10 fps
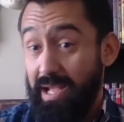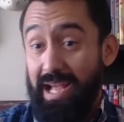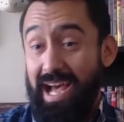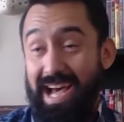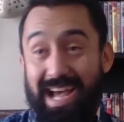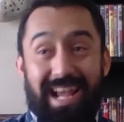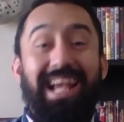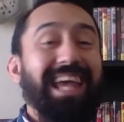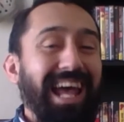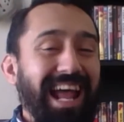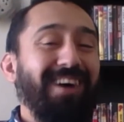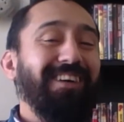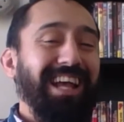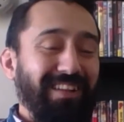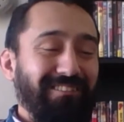I can't hold
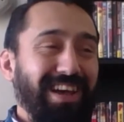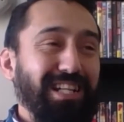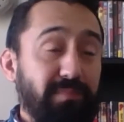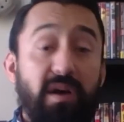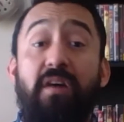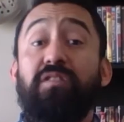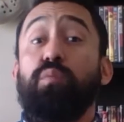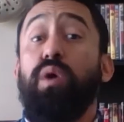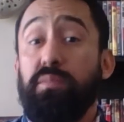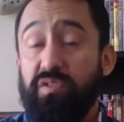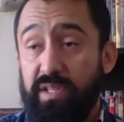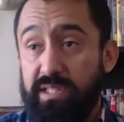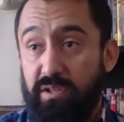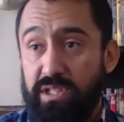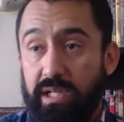any facts, but from what I was
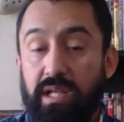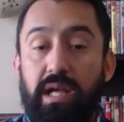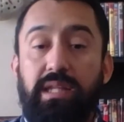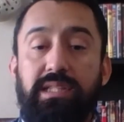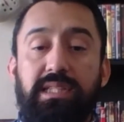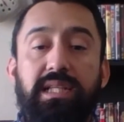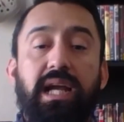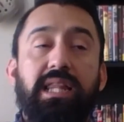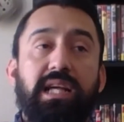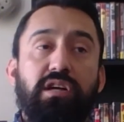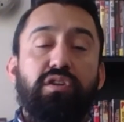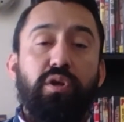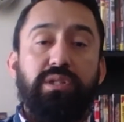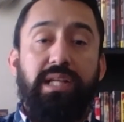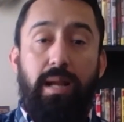researching, this is kind of the
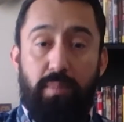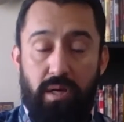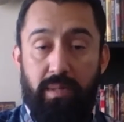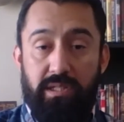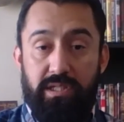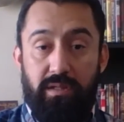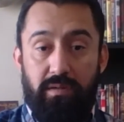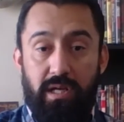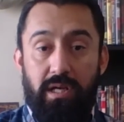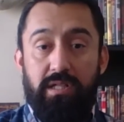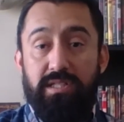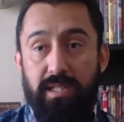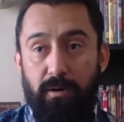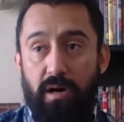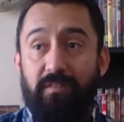conclusion that I'm coming to.
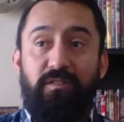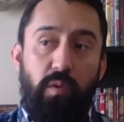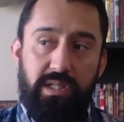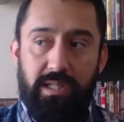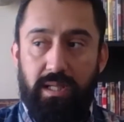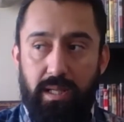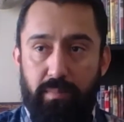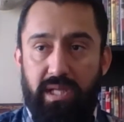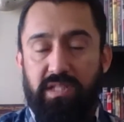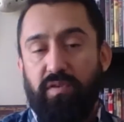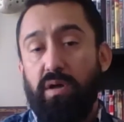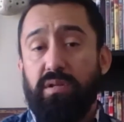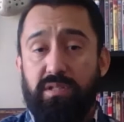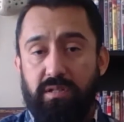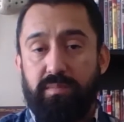So, unfortunately, because of all
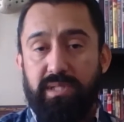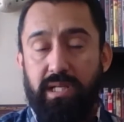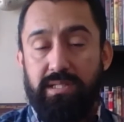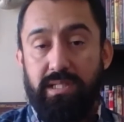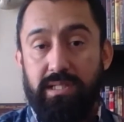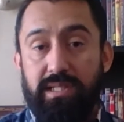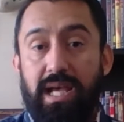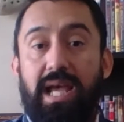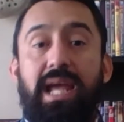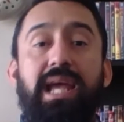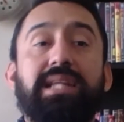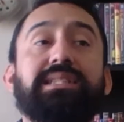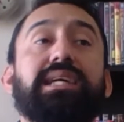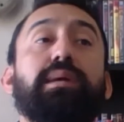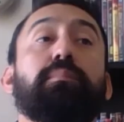those circumstances, it
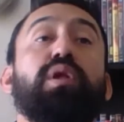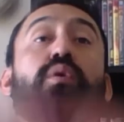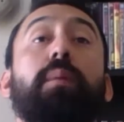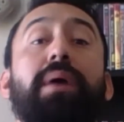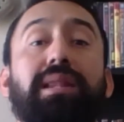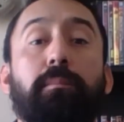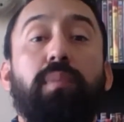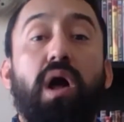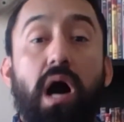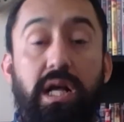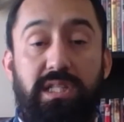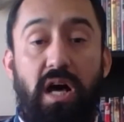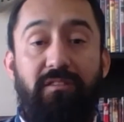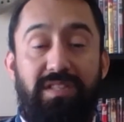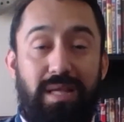didn't blow up at the box
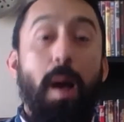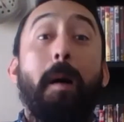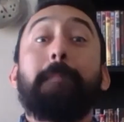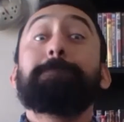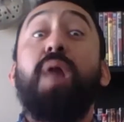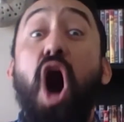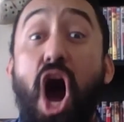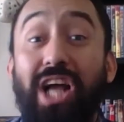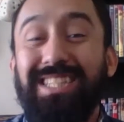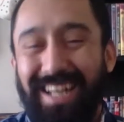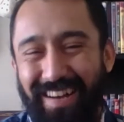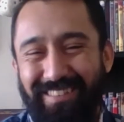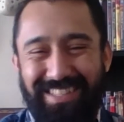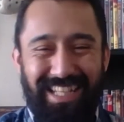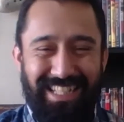office. Box
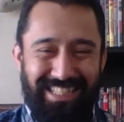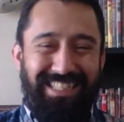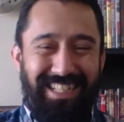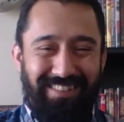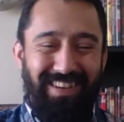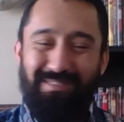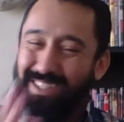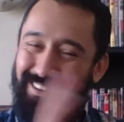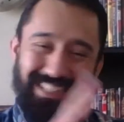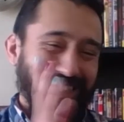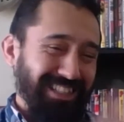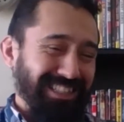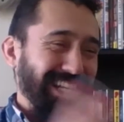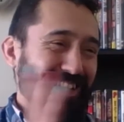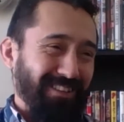office, like it should have. I'm sorry, excuse
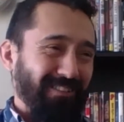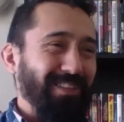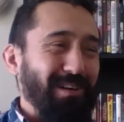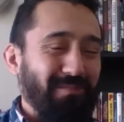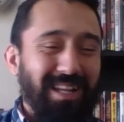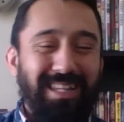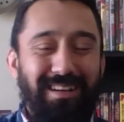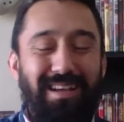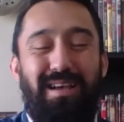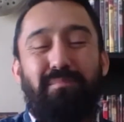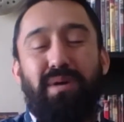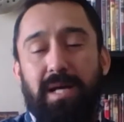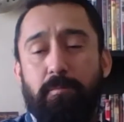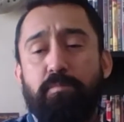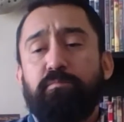that little flub right there.
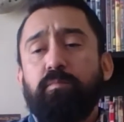But